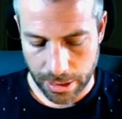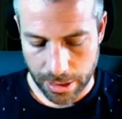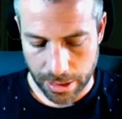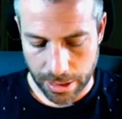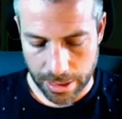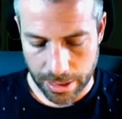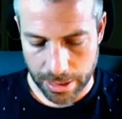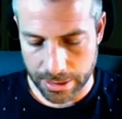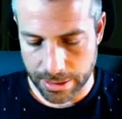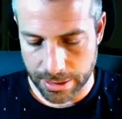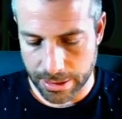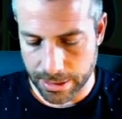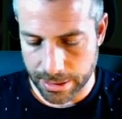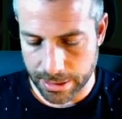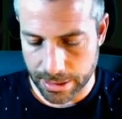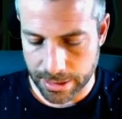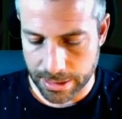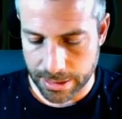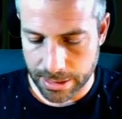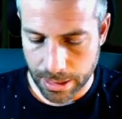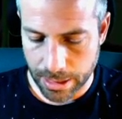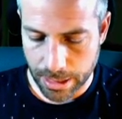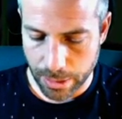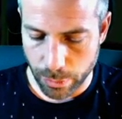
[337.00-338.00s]
And this is
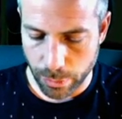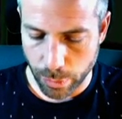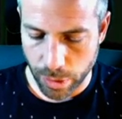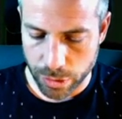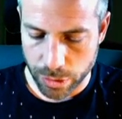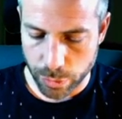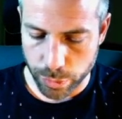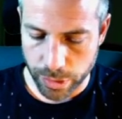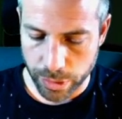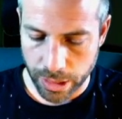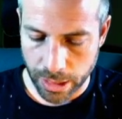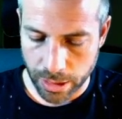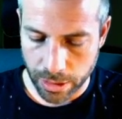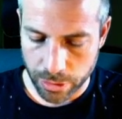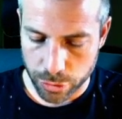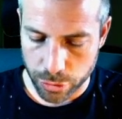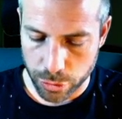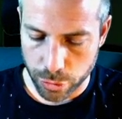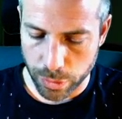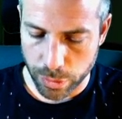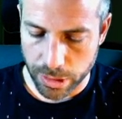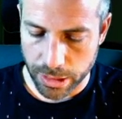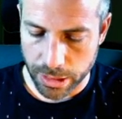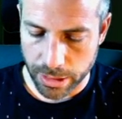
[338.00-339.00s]
exactly what we are
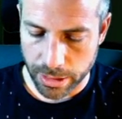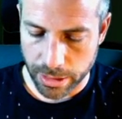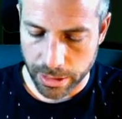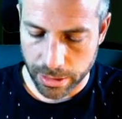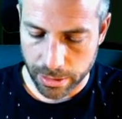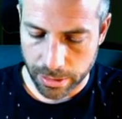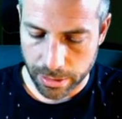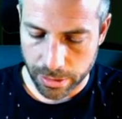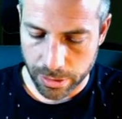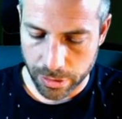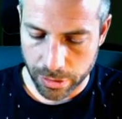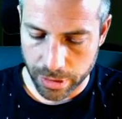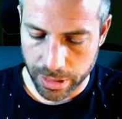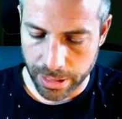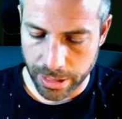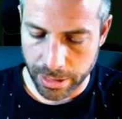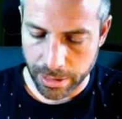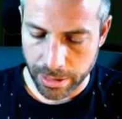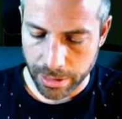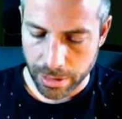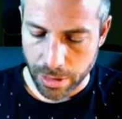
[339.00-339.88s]
doing here, okay?